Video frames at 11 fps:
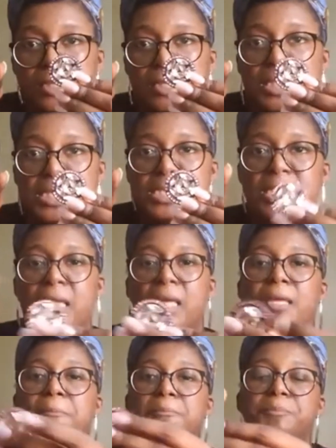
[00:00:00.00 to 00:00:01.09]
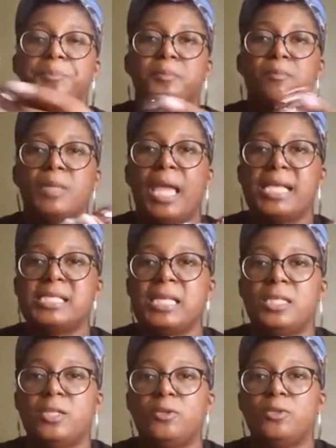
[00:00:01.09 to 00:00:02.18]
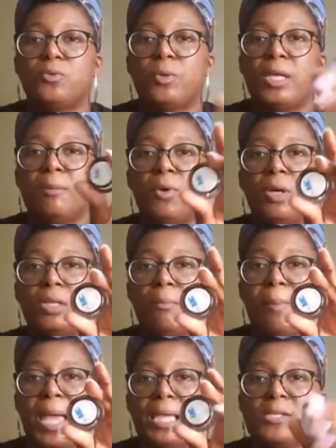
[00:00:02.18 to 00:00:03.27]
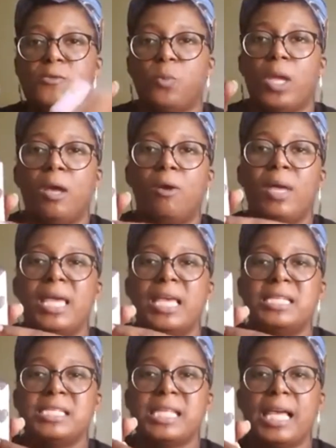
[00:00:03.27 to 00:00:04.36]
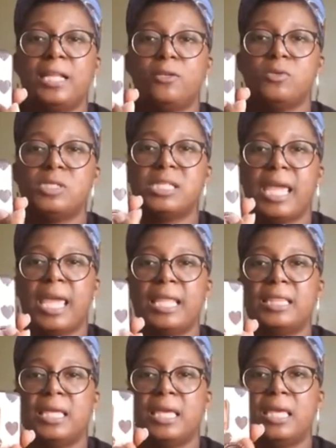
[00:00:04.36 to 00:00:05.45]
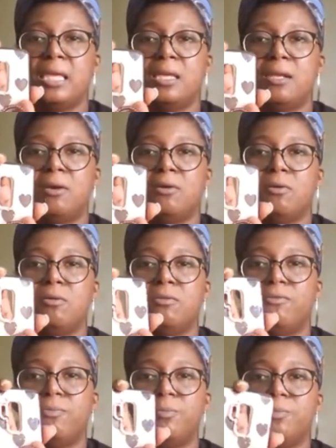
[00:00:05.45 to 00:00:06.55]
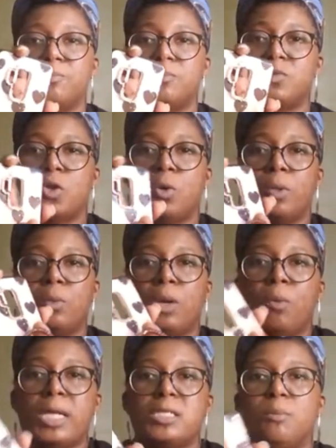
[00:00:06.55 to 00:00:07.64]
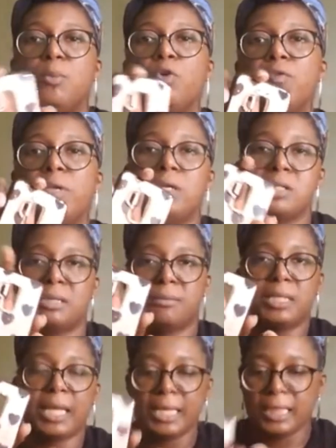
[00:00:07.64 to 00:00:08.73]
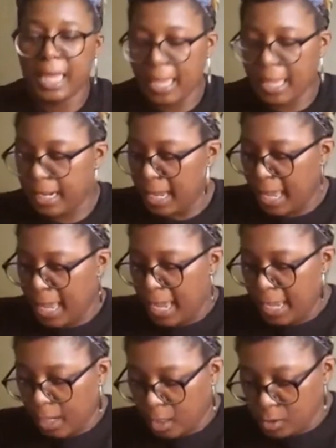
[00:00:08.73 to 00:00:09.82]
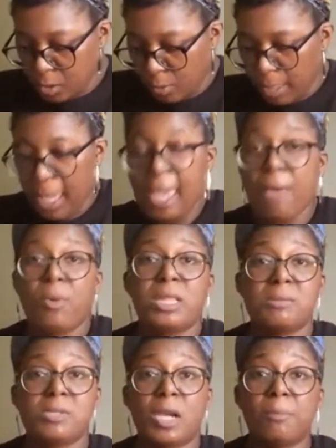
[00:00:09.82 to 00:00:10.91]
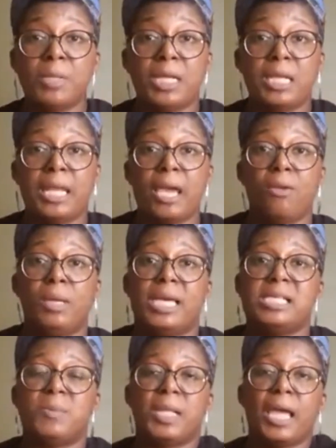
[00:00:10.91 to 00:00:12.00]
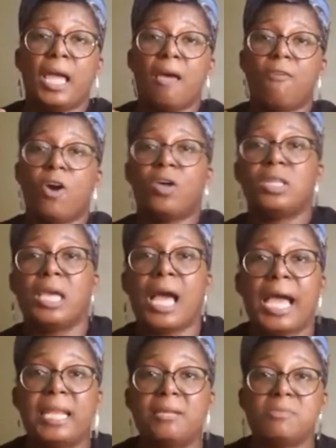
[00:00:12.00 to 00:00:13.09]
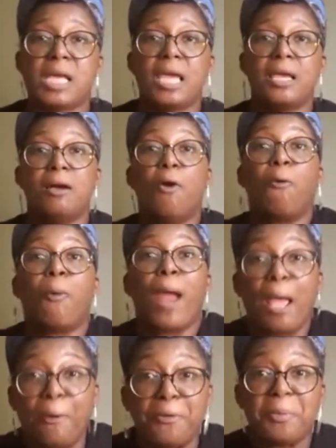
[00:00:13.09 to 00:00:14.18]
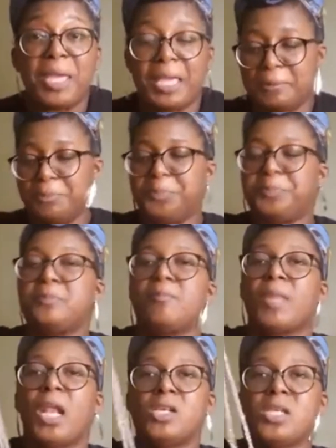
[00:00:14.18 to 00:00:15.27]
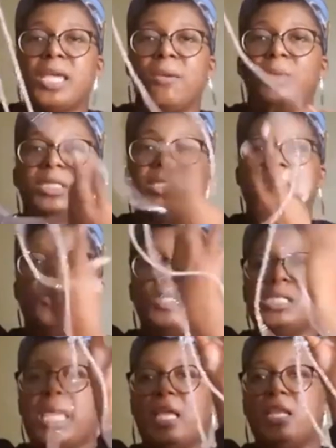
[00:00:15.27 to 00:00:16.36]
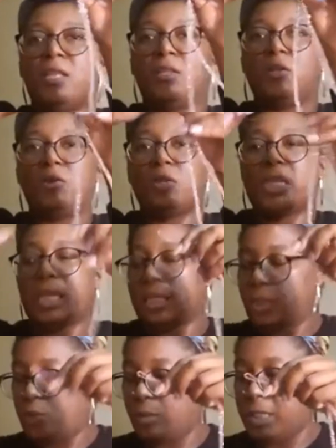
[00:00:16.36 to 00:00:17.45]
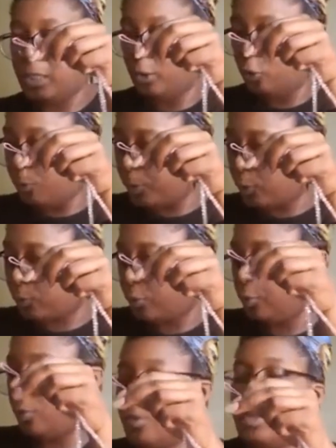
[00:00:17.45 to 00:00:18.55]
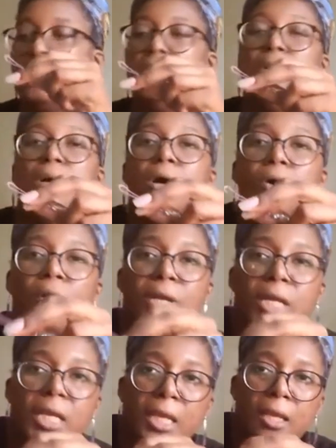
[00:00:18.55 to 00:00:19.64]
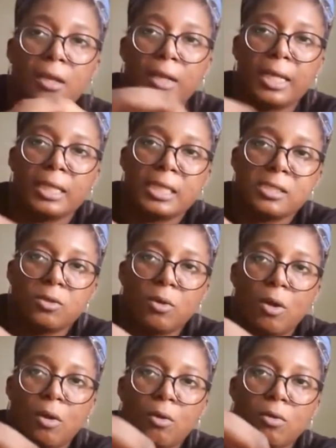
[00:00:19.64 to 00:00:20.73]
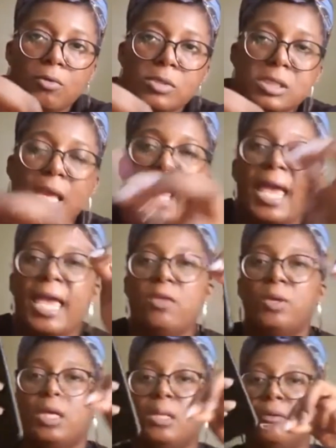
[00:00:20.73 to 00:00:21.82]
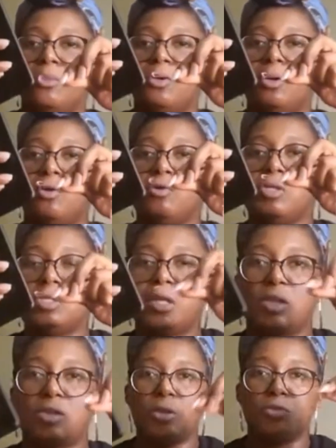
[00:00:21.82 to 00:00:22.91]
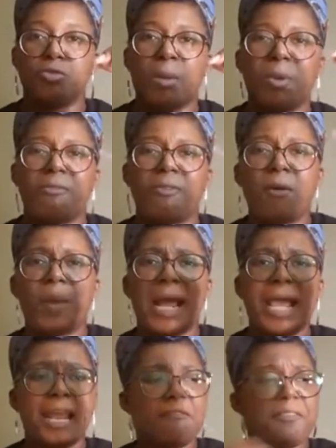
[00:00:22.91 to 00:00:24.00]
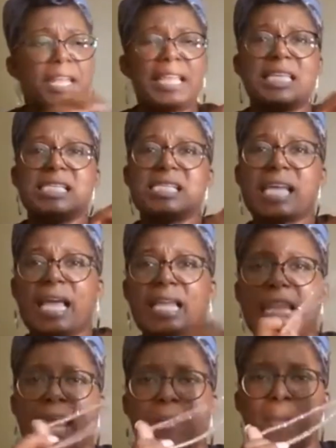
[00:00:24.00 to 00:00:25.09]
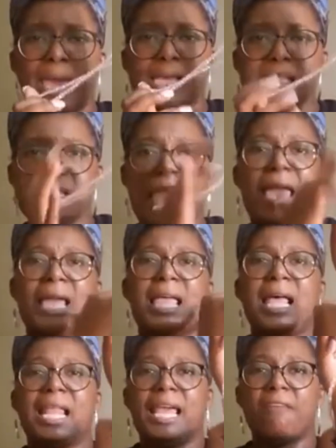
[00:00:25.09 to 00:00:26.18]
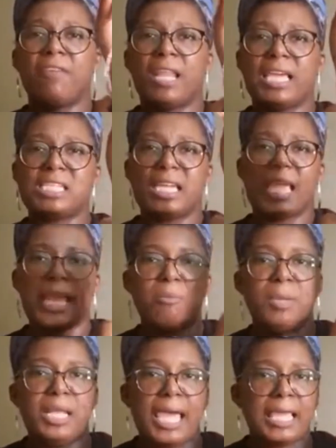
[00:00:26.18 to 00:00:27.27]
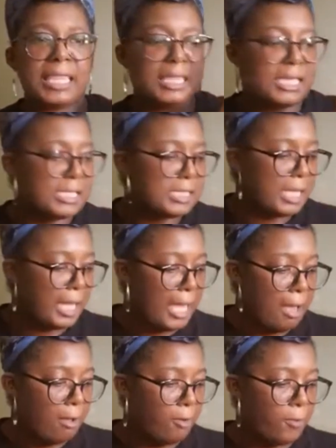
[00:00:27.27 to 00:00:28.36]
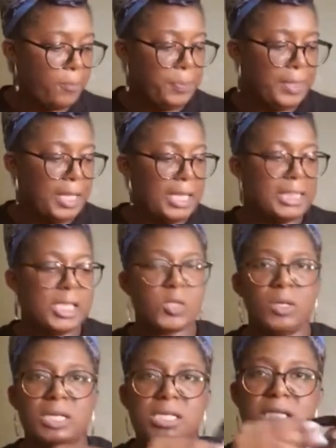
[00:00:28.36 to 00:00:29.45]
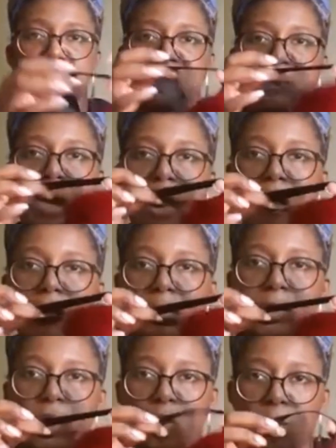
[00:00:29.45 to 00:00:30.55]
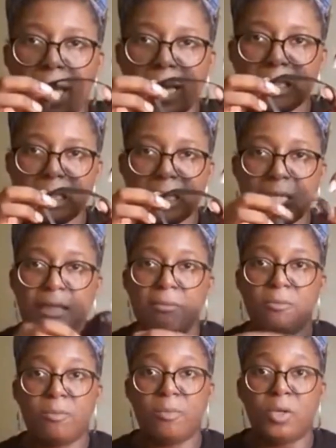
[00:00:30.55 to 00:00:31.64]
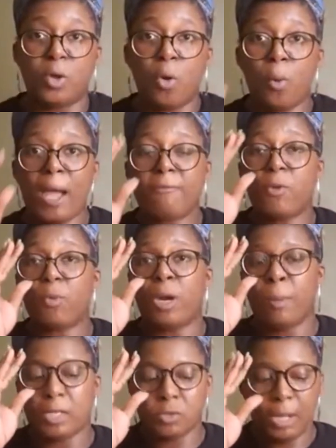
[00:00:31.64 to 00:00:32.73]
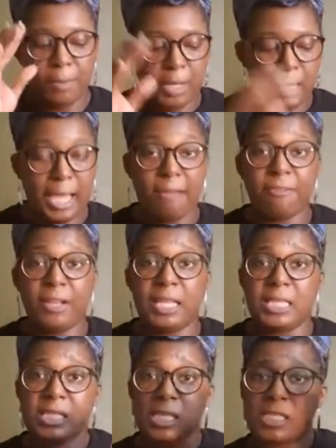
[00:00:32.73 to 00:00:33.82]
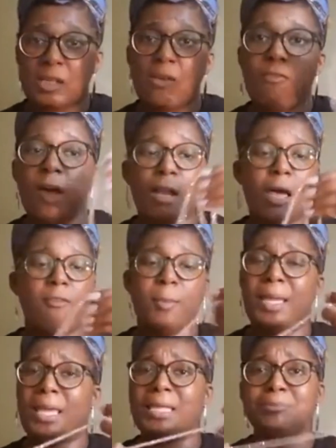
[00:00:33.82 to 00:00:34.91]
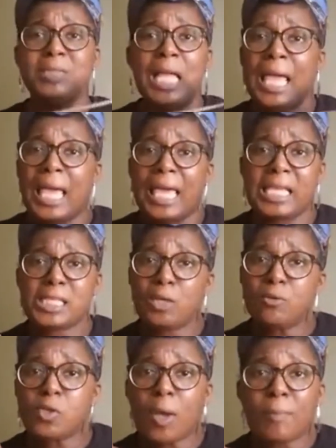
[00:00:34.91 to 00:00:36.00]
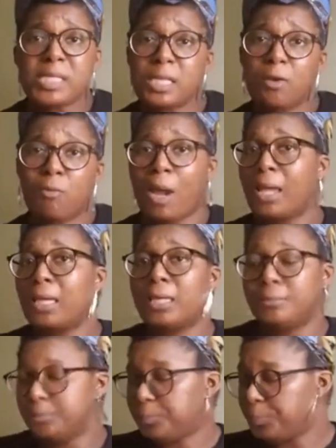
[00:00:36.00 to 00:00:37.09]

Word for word: this thing. It has like the little 3M on the back as well. It's just like a little stand thing, you know, so you want to watch a movie or something like that. It also came with, I'm sorry I'm looking down you guys, but like I have all the items like around me. It also came with this, which is like another little thing that you can loop through on here, like these little holes. And you can, you know, use it so you don't drop your phone. But I kind of feel like this is like a lot of mad slack. Like I feel like it should kind of be like this, like how this one is just small. So you actually don't have to worry about dropping it. Like I feel like this could still fall off, but it's cute, so oh, I'ma still rock it.